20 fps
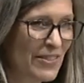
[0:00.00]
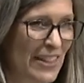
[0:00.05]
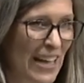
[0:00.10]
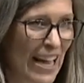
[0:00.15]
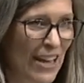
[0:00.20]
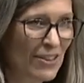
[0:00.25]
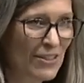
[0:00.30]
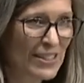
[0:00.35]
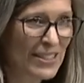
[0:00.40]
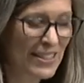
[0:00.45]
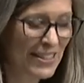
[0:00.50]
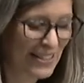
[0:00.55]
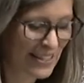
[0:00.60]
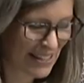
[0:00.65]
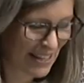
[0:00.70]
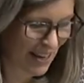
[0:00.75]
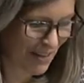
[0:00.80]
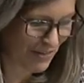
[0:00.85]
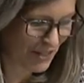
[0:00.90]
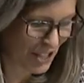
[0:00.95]

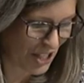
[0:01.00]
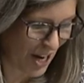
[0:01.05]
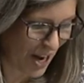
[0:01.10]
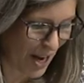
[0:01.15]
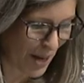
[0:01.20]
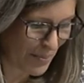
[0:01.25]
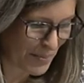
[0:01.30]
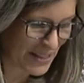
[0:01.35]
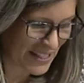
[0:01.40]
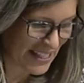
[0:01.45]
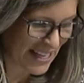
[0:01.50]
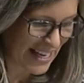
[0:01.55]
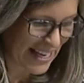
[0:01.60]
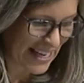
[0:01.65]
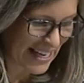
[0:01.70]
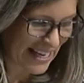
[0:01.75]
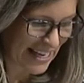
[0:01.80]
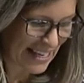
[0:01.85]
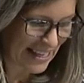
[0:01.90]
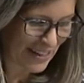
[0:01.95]
thousands of jobs
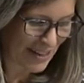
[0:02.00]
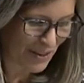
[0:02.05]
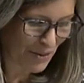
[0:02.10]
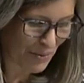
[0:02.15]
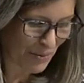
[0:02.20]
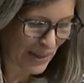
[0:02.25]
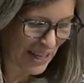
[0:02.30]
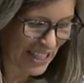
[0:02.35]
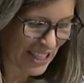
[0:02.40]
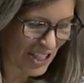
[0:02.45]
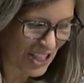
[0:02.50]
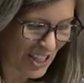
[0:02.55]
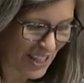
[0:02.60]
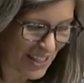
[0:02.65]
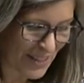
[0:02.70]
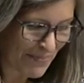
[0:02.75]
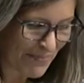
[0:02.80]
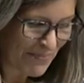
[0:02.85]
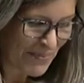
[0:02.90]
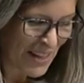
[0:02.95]
in the
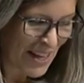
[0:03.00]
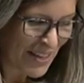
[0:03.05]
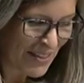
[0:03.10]
region.